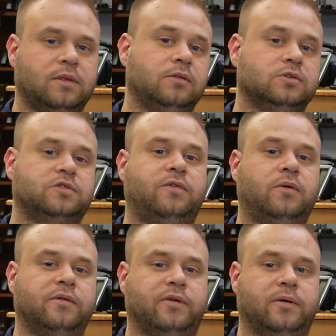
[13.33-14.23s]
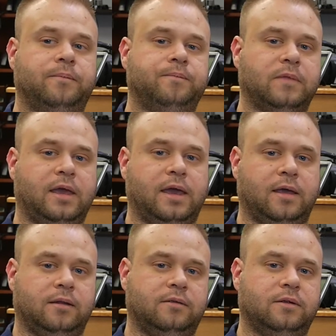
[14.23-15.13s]
There's four of them,
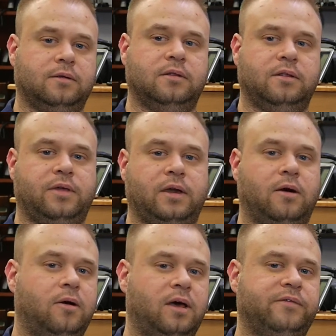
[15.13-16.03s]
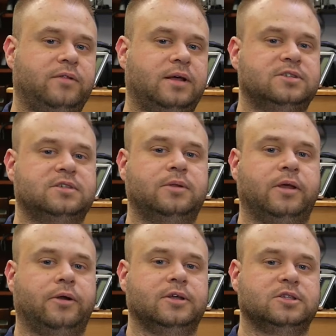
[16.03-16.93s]
and they all have a lot of
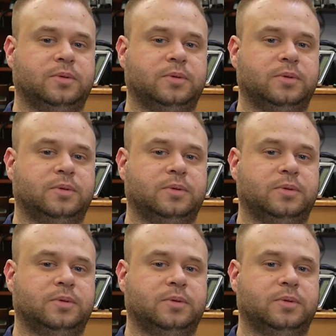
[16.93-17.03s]
similarities,